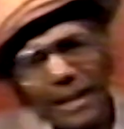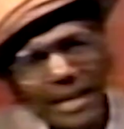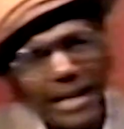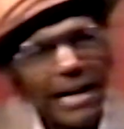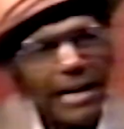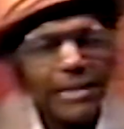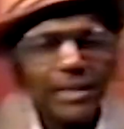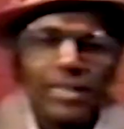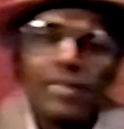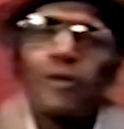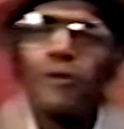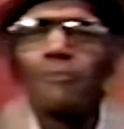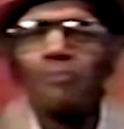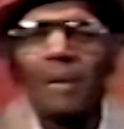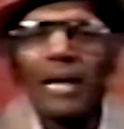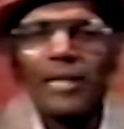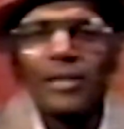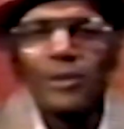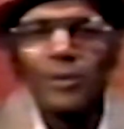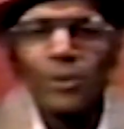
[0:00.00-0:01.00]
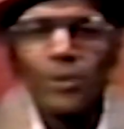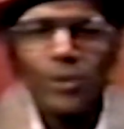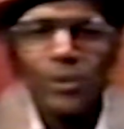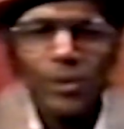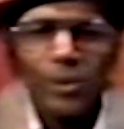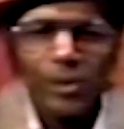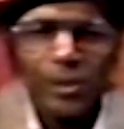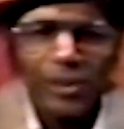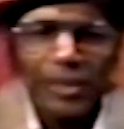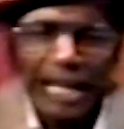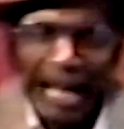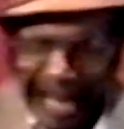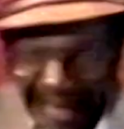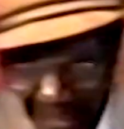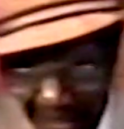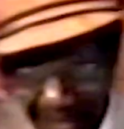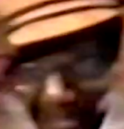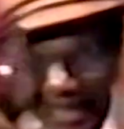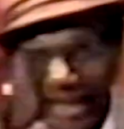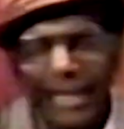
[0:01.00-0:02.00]
knocks on my door.
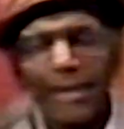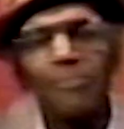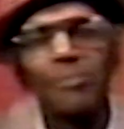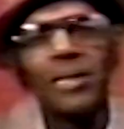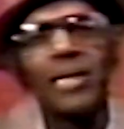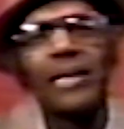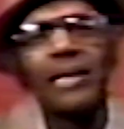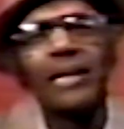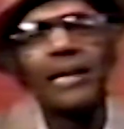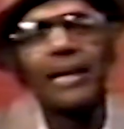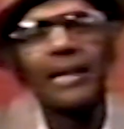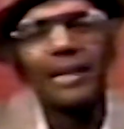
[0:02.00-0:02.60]
I let him in.